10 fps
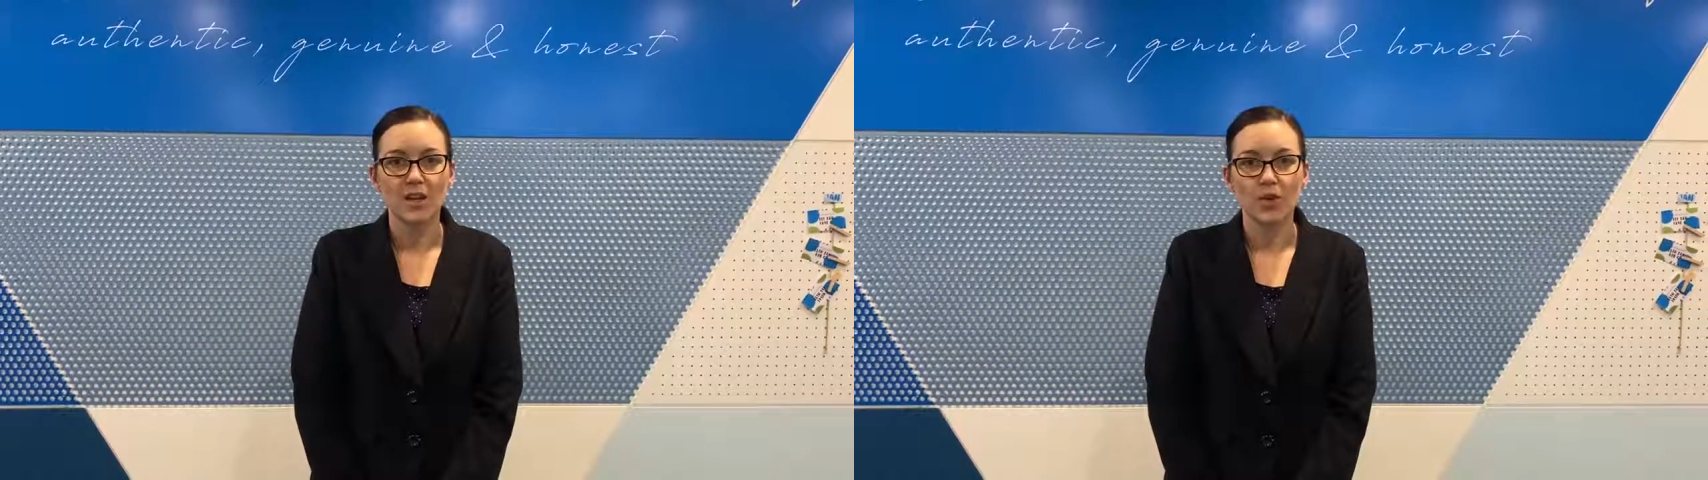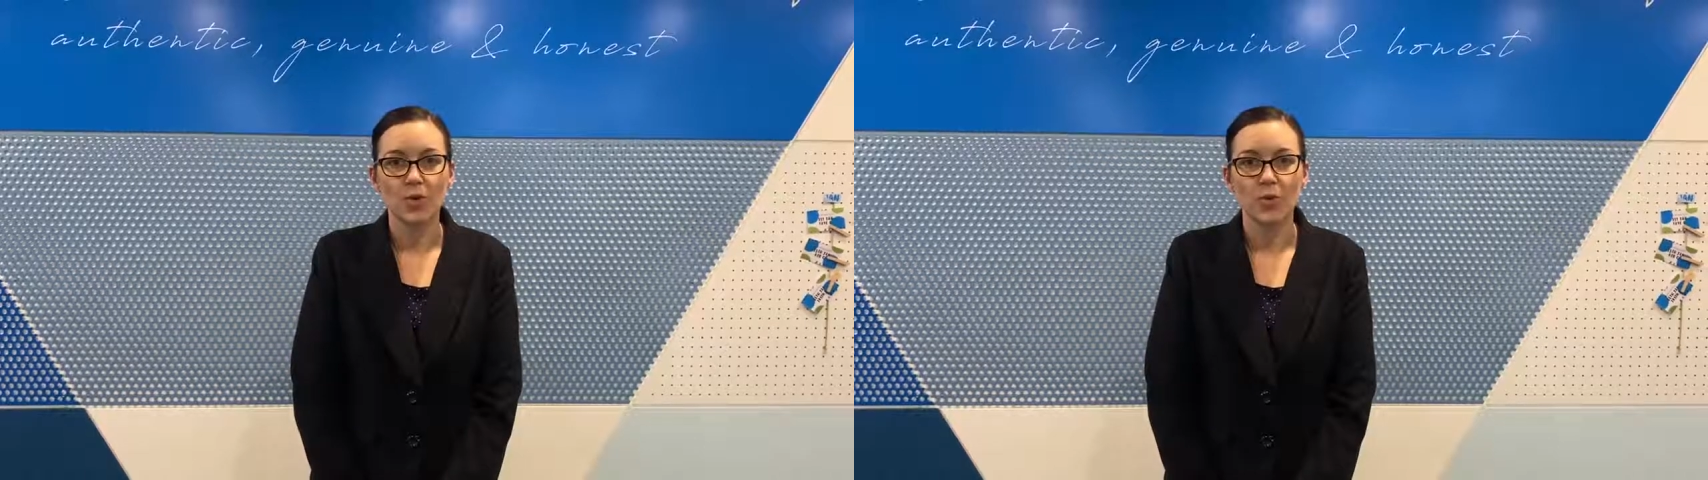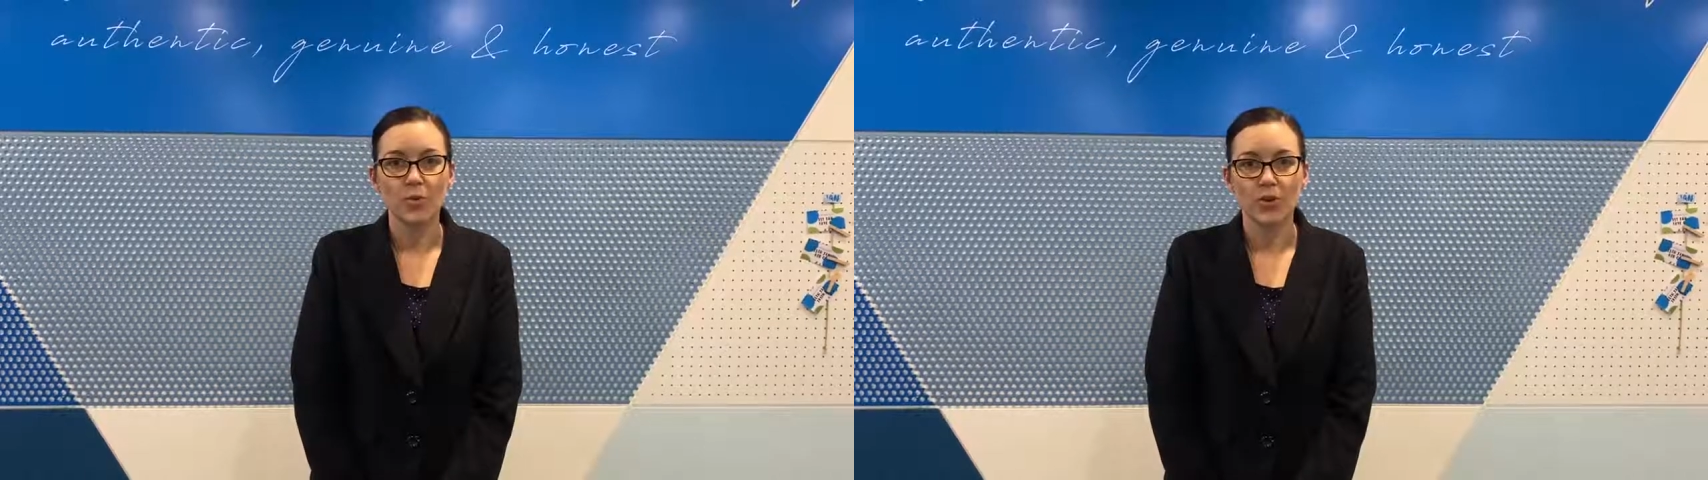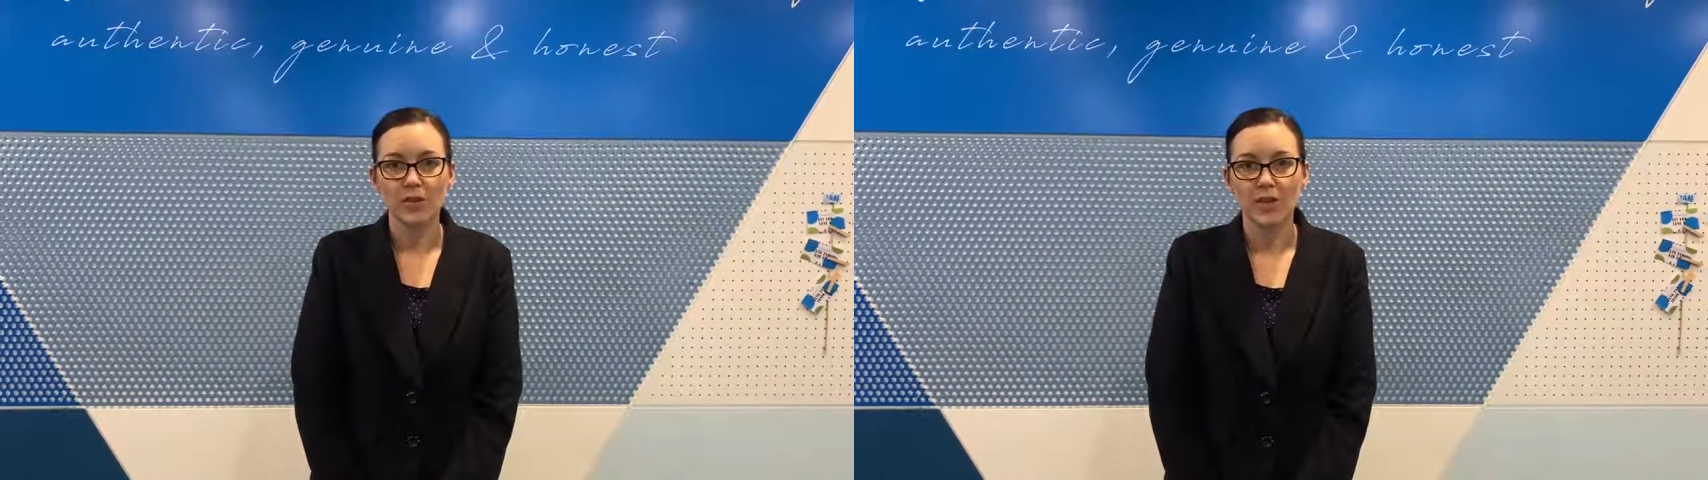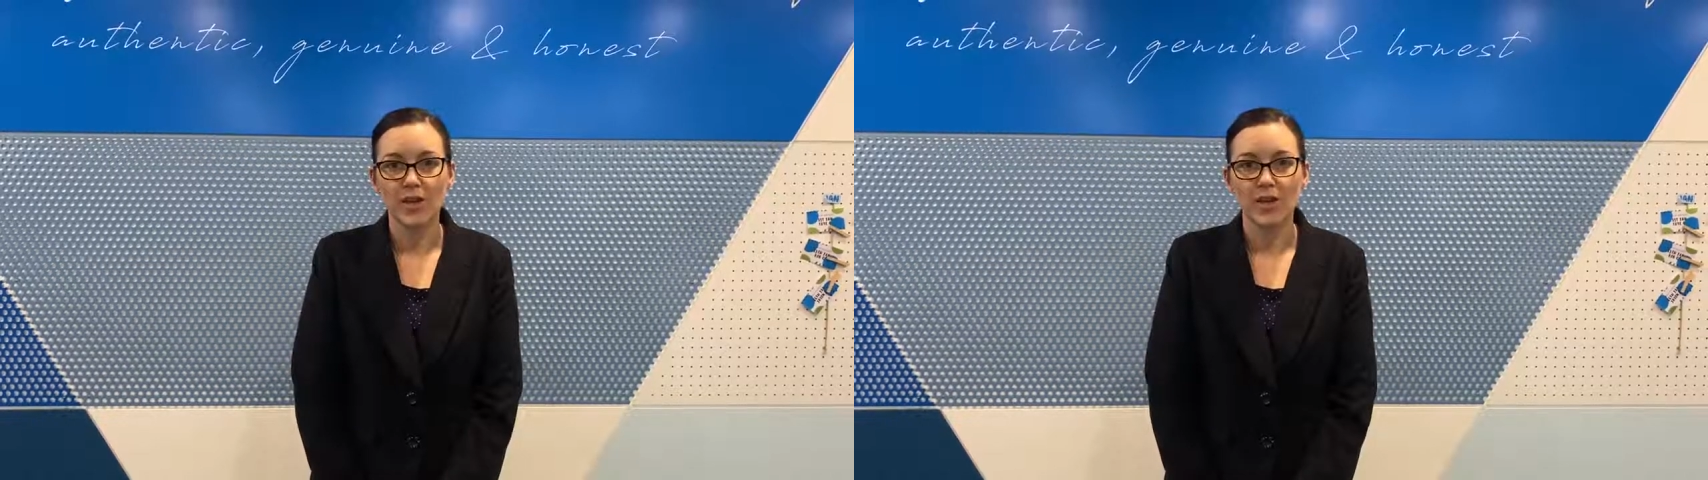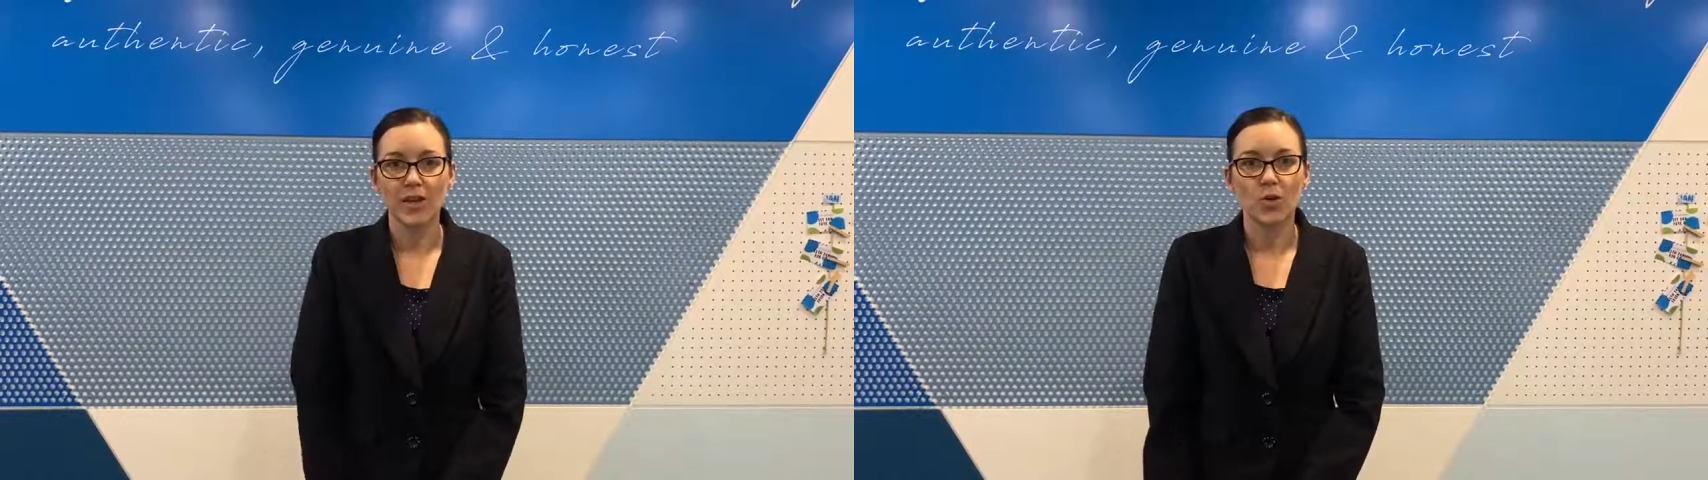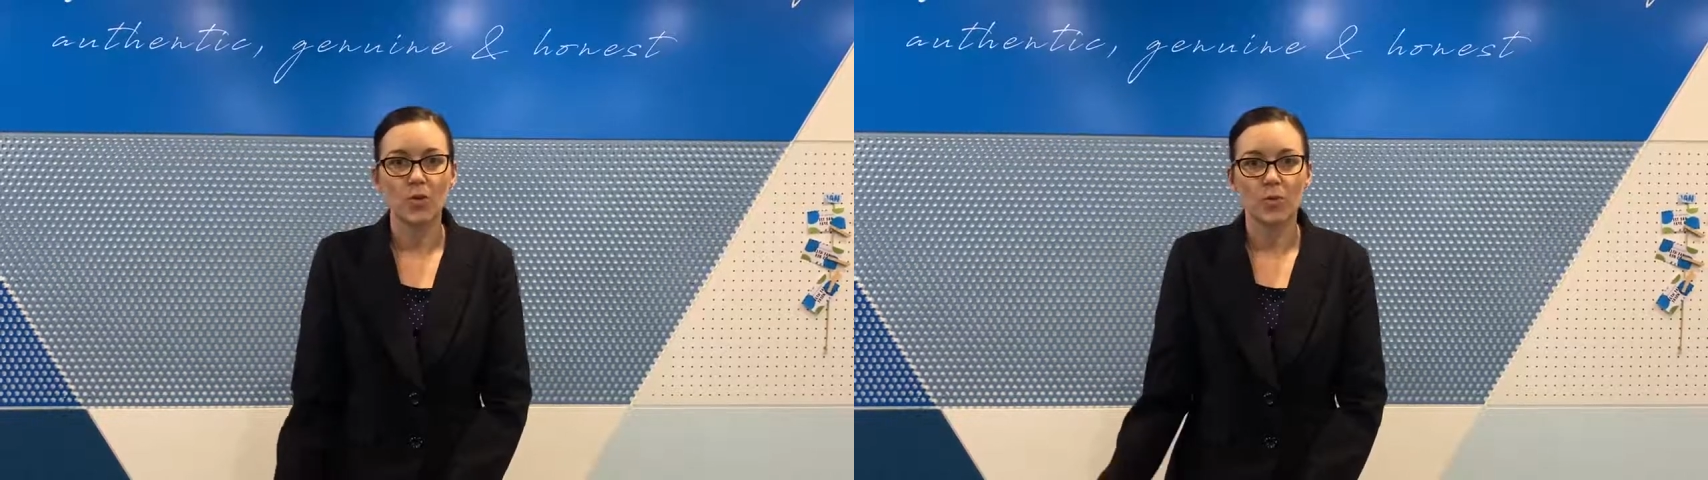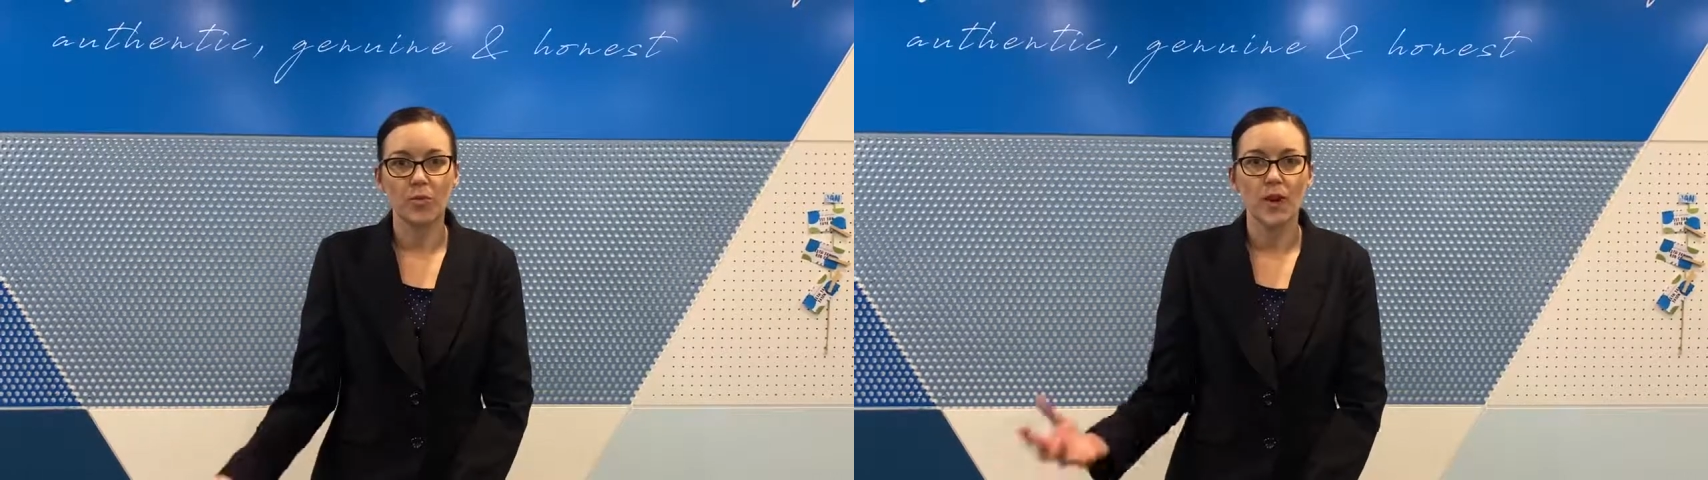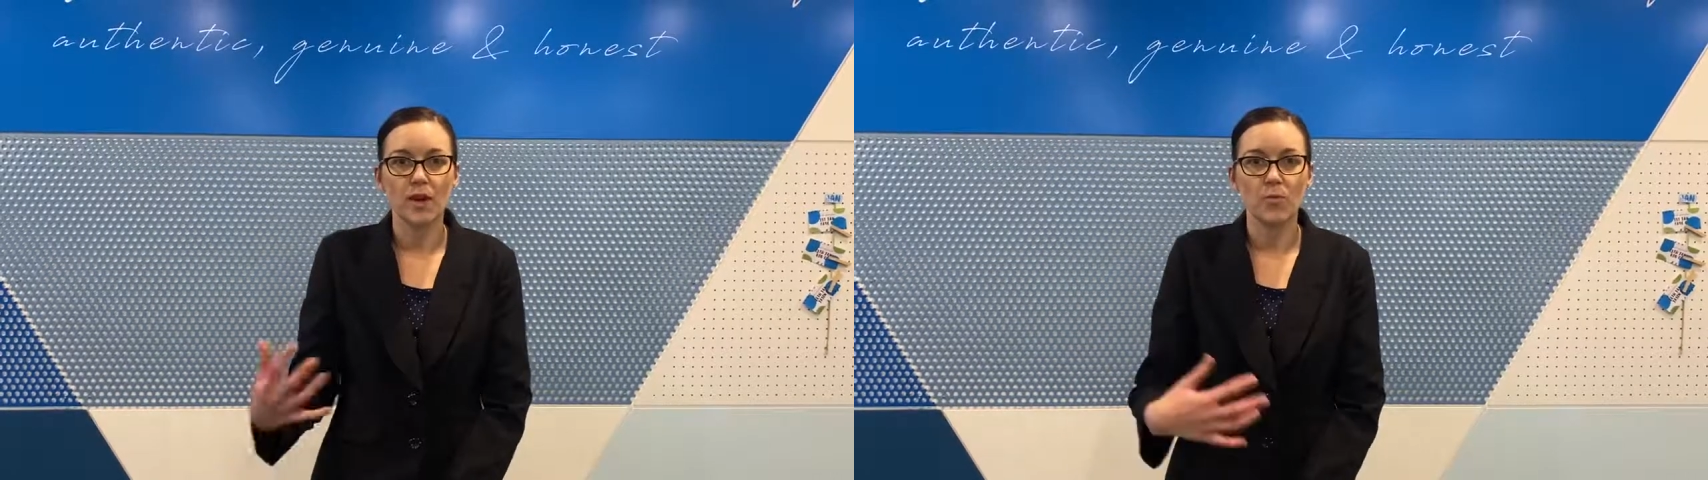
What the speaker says: corporate looking at incorporating